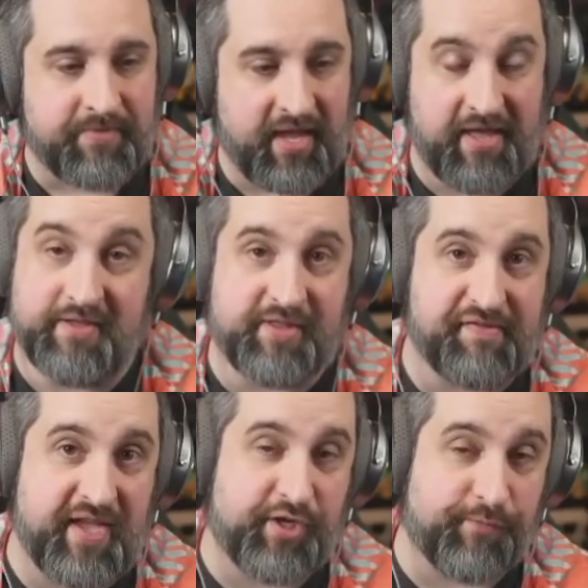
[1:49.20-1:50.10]
And then the
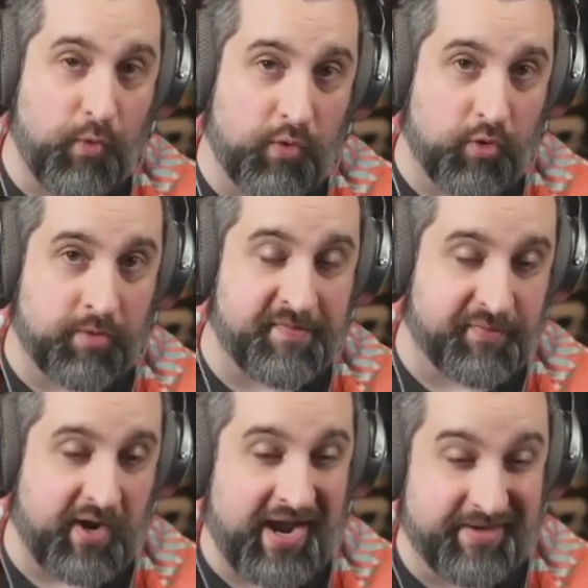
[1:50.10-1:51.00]
stage 4 orbs,
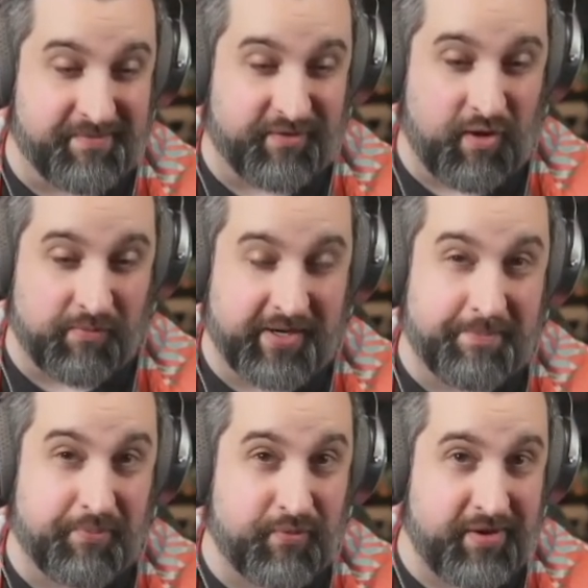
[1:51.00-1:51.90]
where items are already
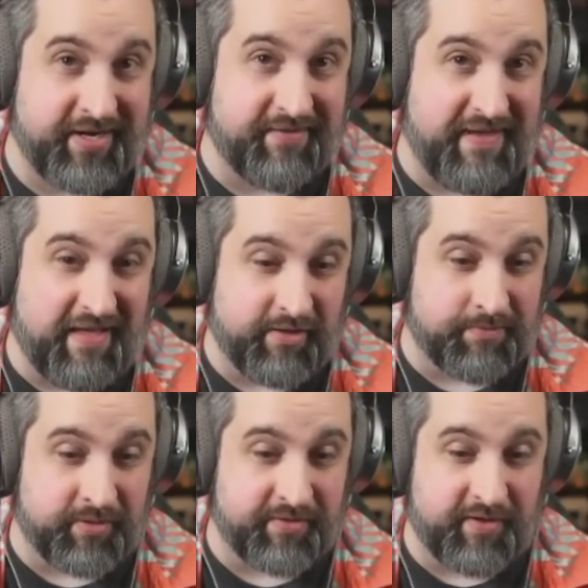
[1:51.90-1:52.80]
pretty
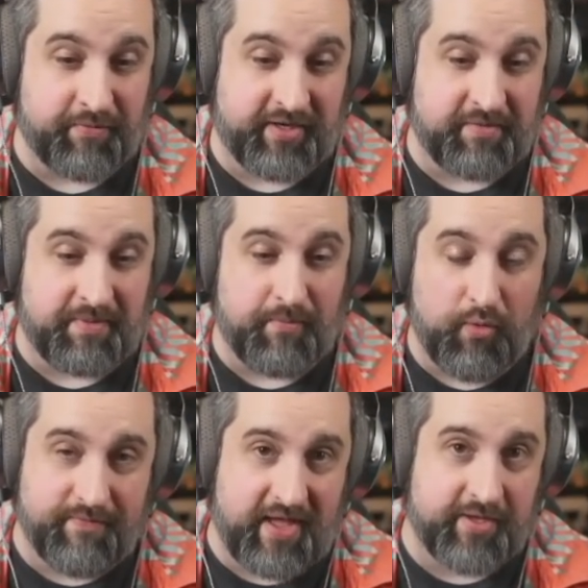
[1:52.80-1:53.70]
valuable and don't need to be
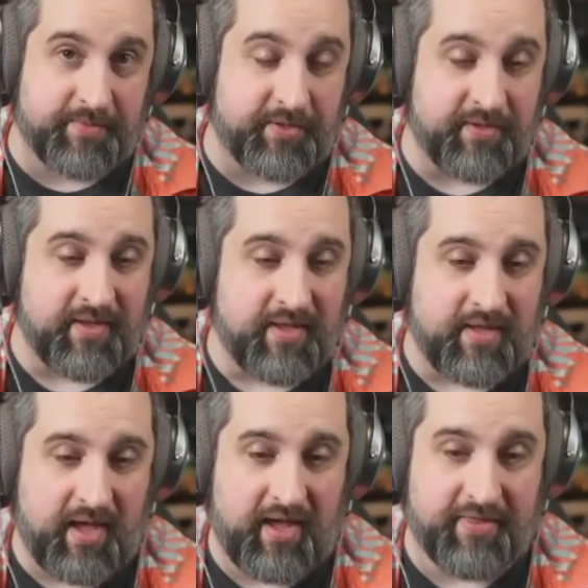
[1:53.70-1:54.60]
more valuable,
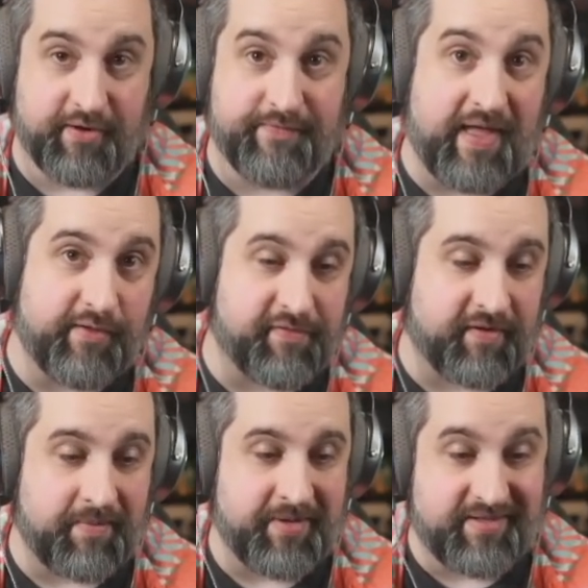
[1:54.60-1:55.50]
their values are
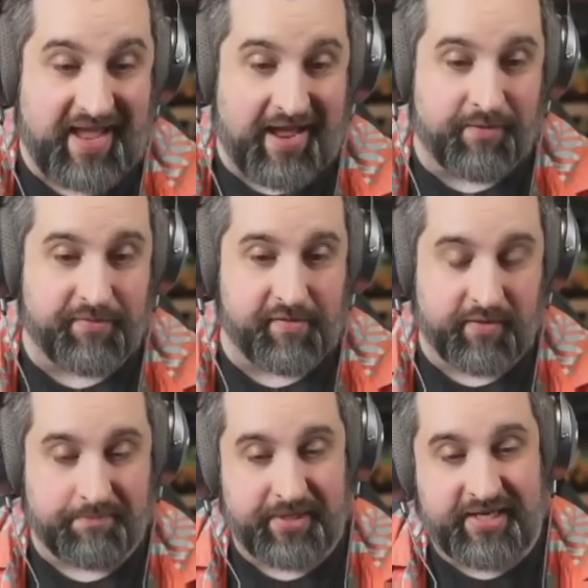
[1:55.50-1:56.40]
coming down. So
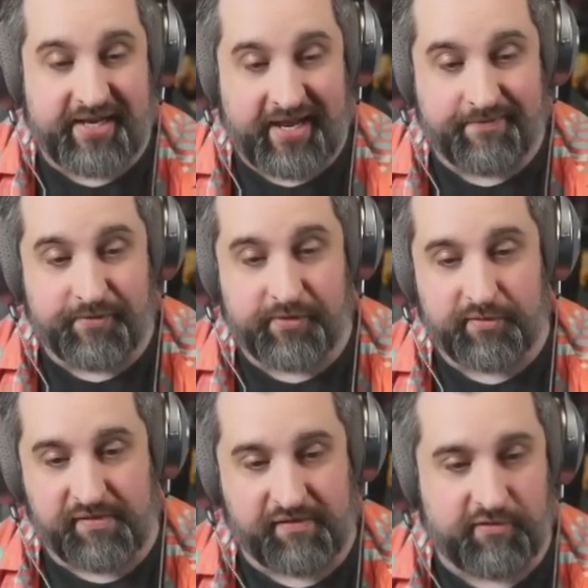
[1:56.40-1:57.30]
completed anvil
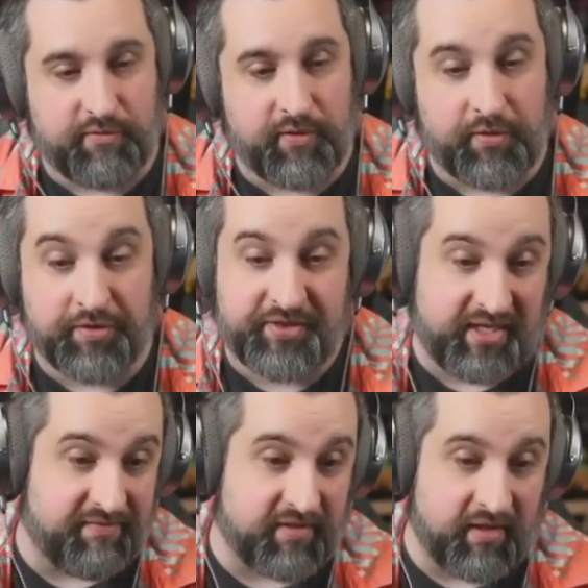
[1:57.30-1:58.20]
loses 2 gold,
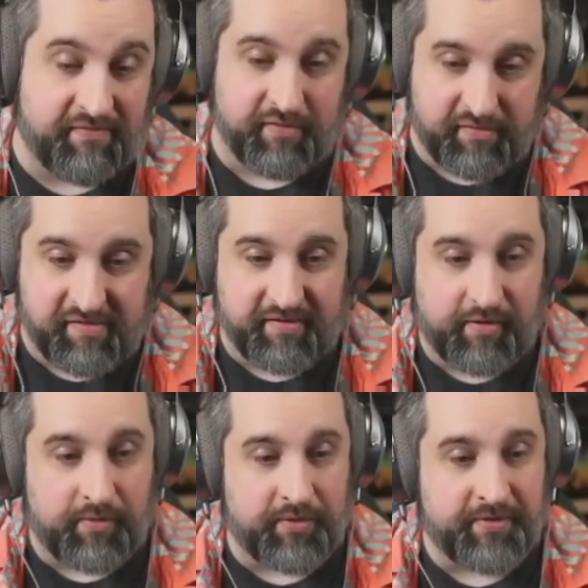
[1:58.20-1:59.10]
thieves gloves loses a
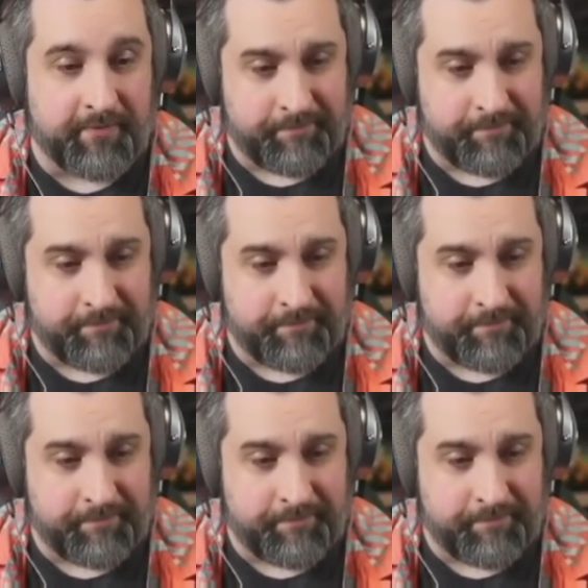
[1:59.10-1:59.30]
gold,